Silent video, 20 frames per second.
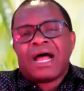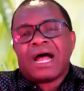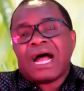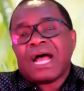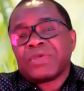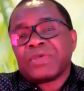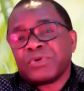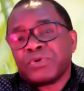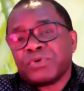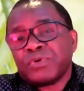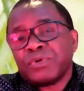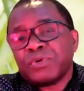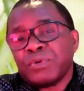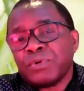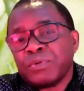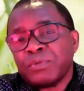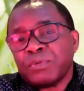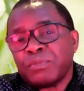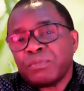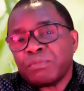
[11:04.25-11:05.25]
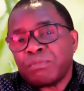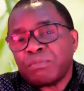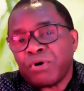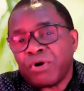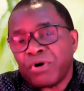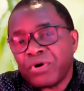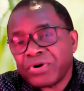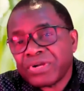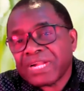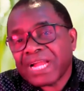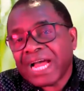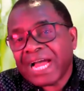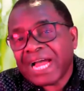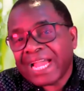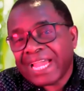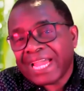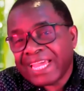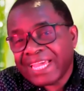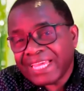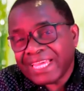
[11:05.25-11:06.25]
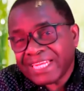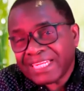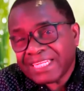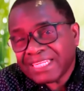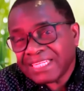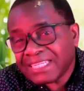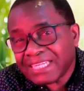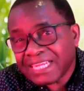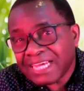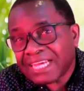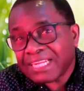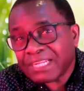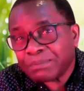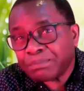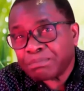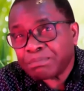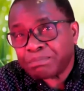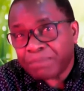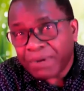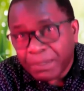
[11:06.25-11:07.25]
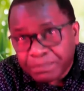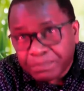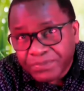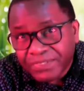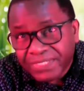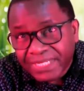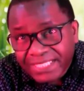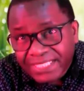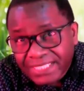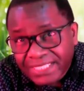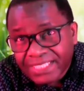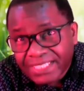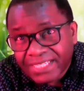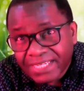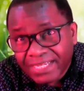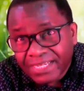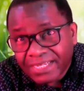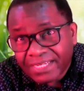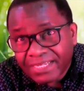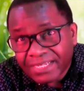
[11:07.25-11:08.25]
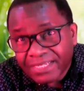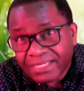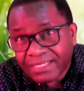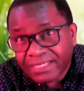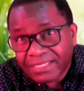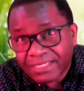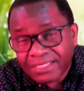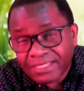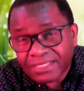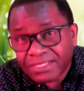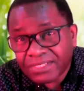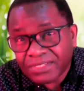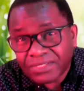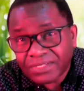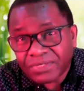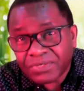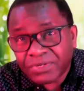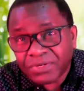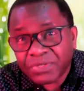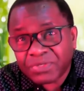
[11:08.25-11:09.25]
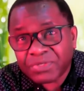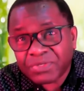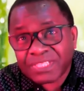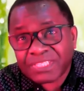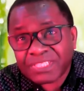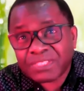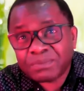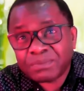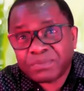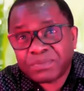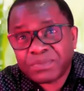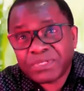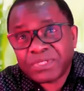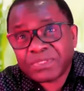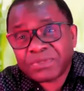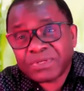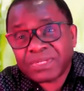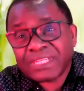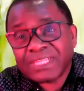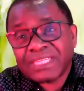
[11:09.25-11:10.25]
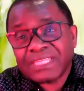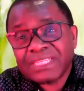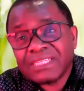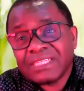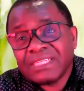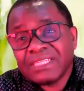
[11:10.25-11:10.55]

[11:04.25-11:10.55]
Are you born again and baptized, or you are spiritually